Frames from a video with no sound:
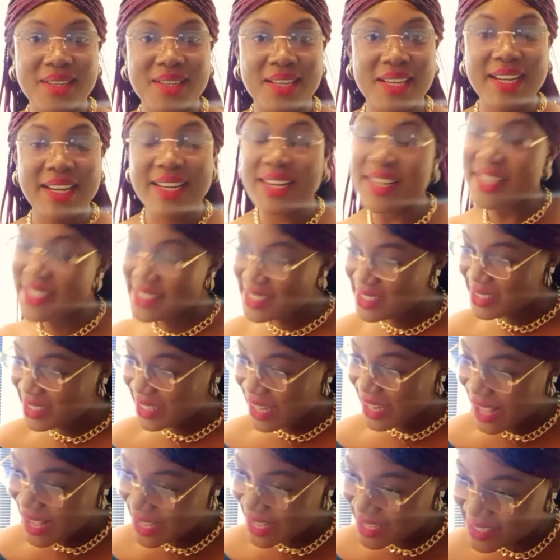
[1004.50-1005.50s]
click,
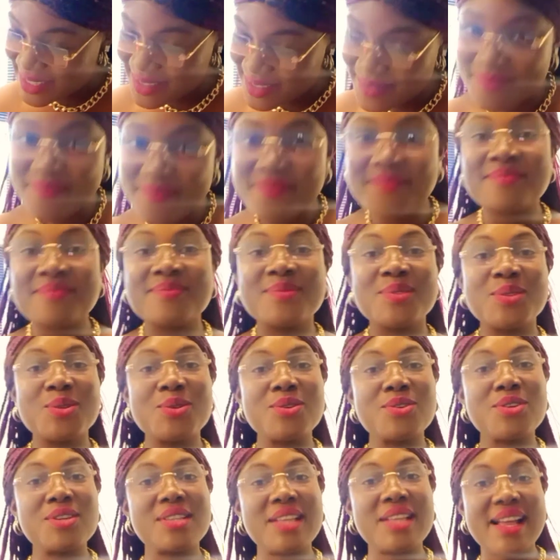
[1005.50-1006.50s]
like, to
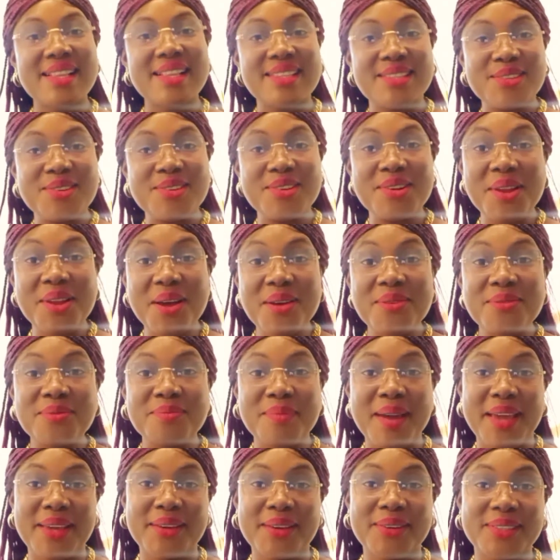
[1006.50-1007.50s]
show that you love
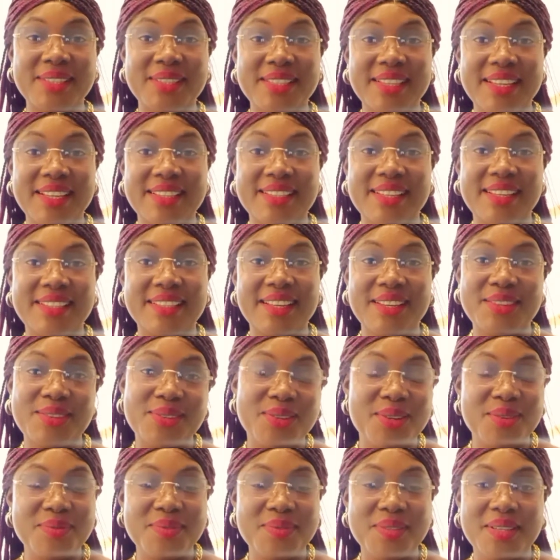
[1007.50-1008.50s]
my content and then you
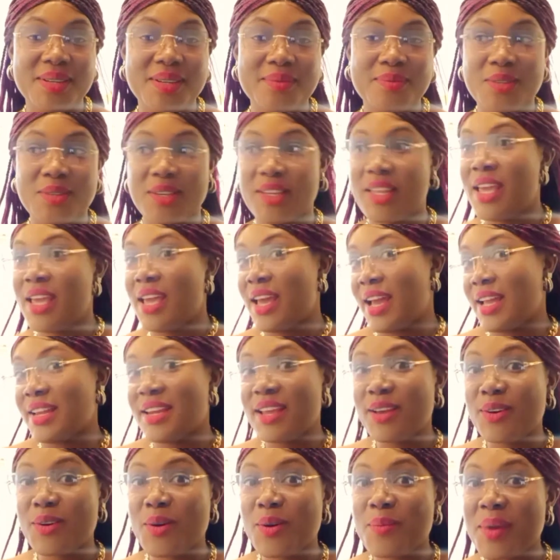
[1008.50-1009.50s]
love what I'm doing. And
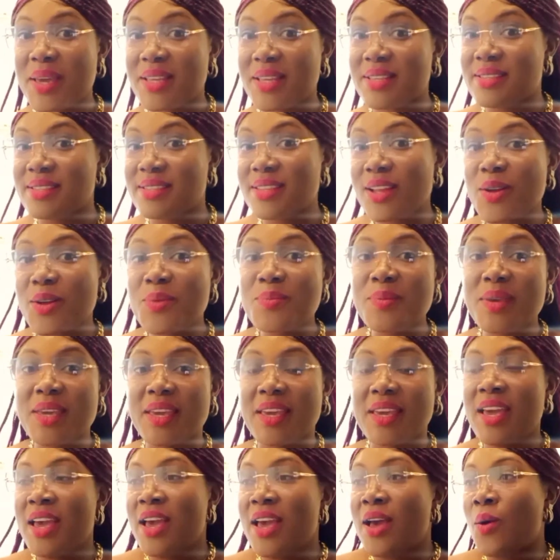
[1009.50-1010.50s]
then comment, tell
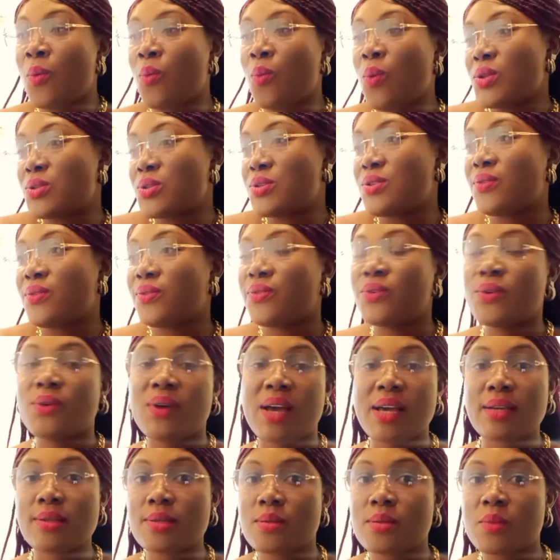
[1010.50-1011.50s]
me what you feel,
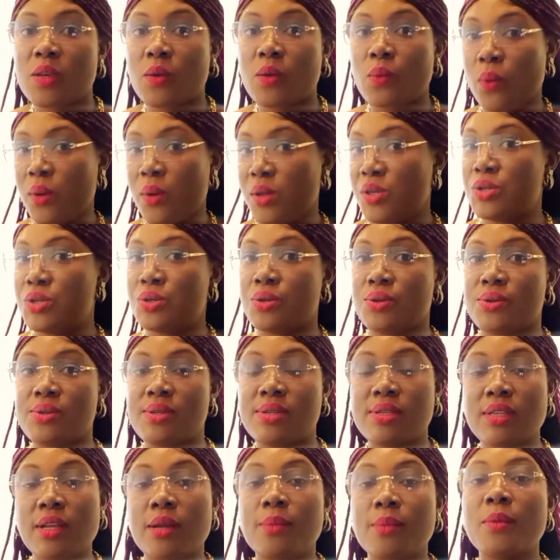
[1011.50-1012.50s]
ask me
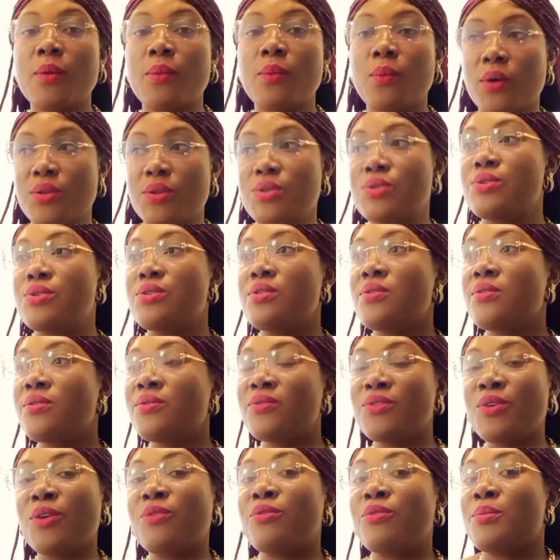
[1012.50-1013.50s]
questions, tell me what
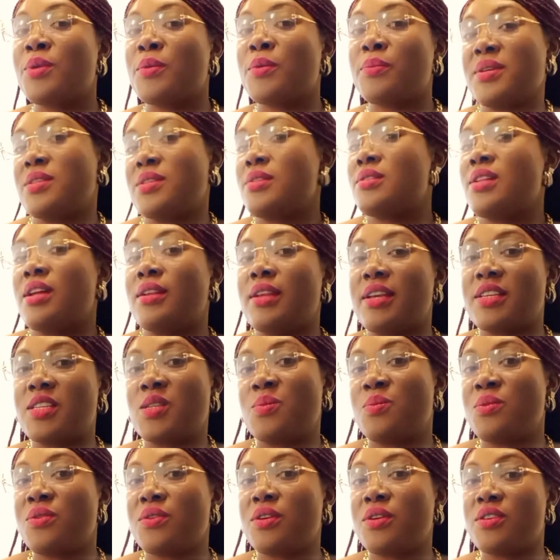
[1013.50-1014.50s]
you're from a personal
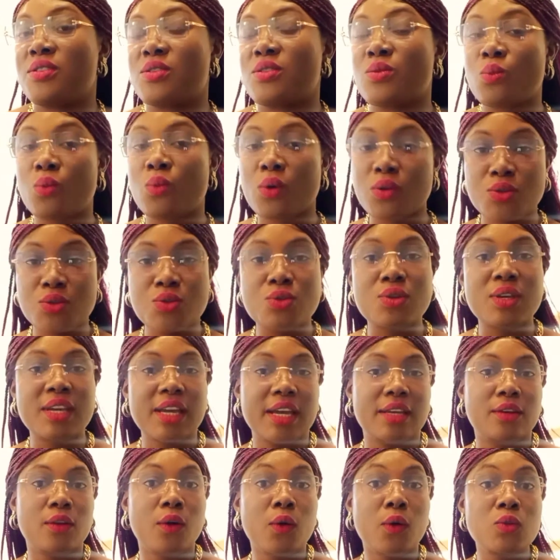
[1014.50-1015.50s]
experience, what you
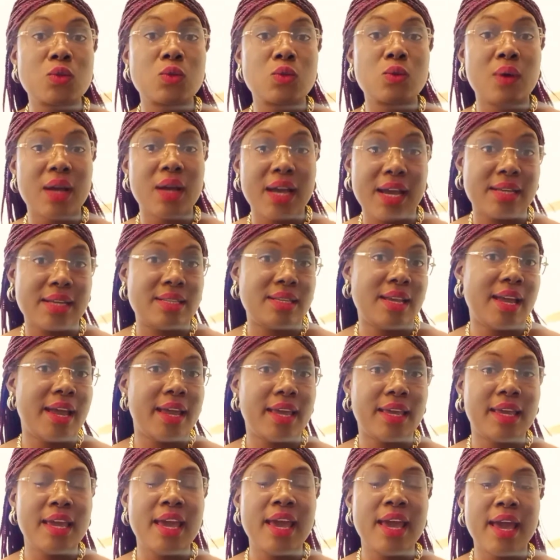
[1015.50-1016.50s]
can also add.
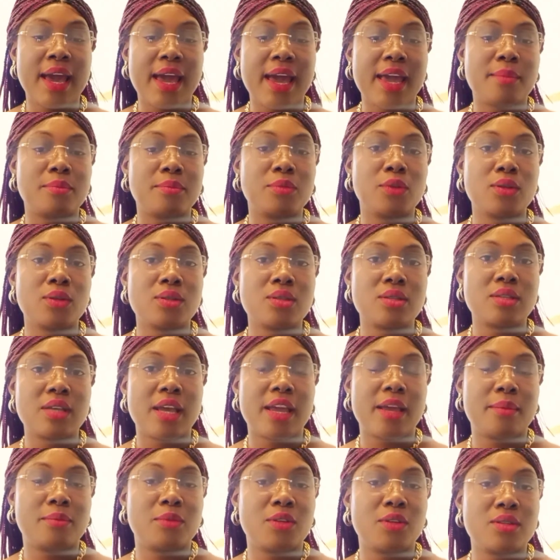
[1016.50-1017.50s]
I am not
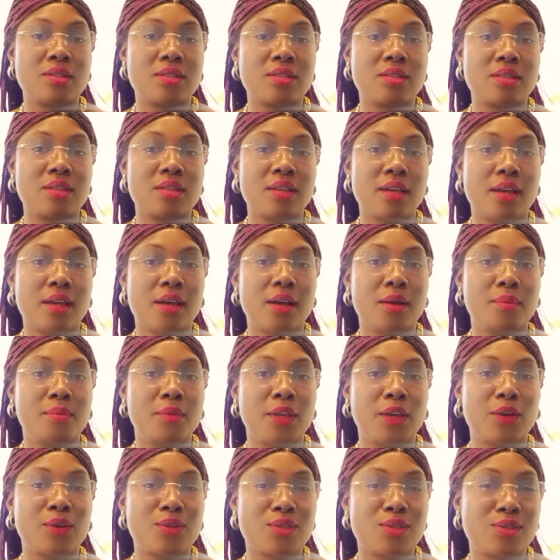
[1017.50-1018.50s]

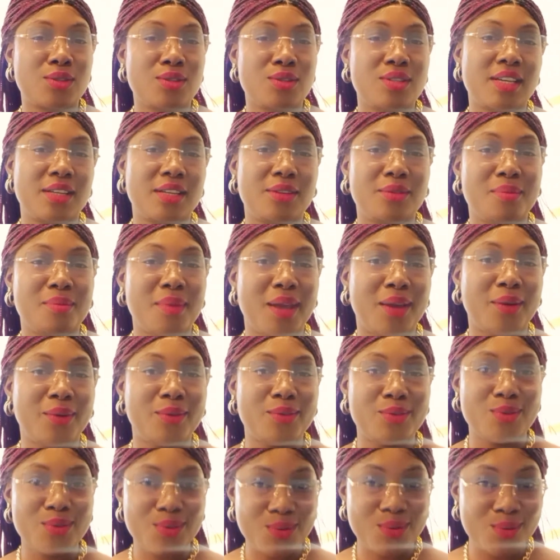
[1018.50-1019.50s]
a custodian on my
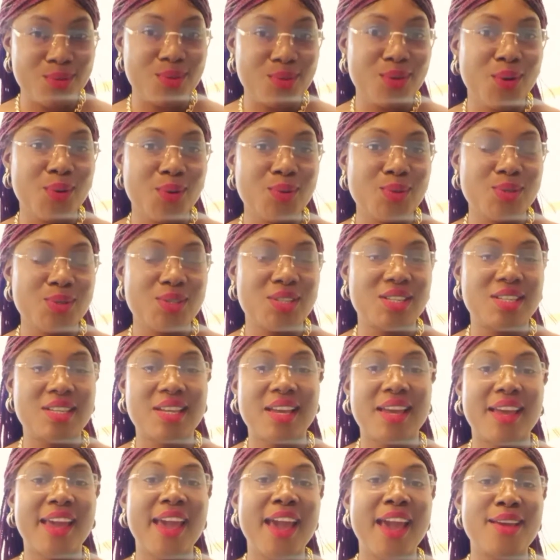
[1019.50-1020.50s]
own. You could also
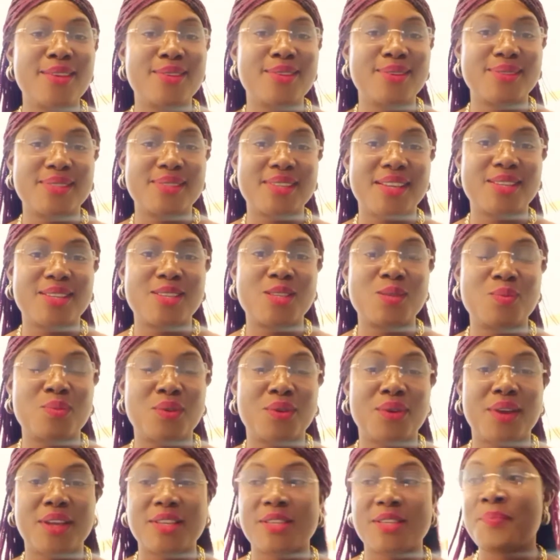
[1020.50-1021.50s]
share your own
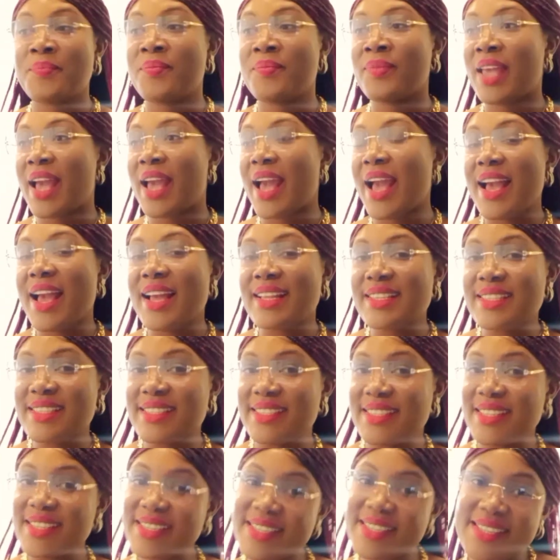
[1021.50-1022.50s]
experience.
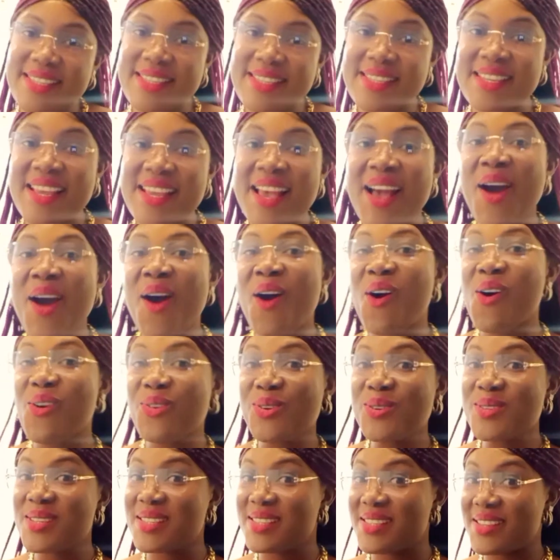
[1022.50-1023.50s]
And this
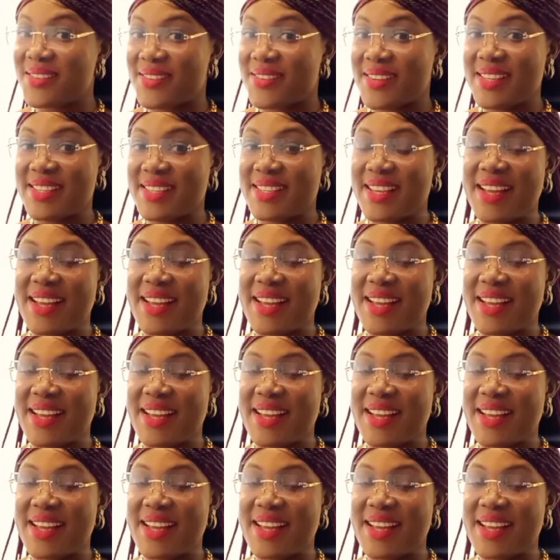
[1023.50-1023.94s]
whole series and